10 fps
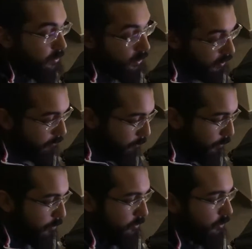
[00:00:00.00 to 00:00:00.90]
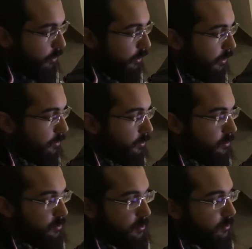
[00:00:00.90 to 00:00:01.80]
I push the letter.
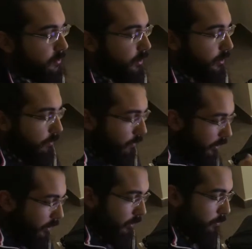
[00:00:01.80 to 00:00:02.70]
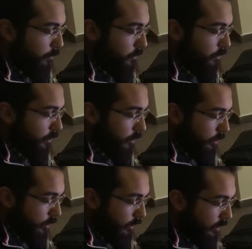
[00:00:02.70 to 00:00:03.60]
Since when I push the
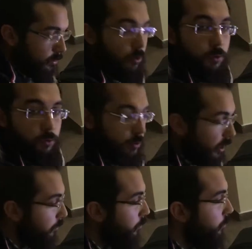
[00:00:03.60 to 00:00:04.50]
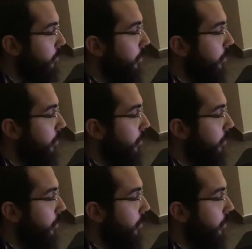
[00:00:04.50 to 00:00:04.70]
letter on the keyboard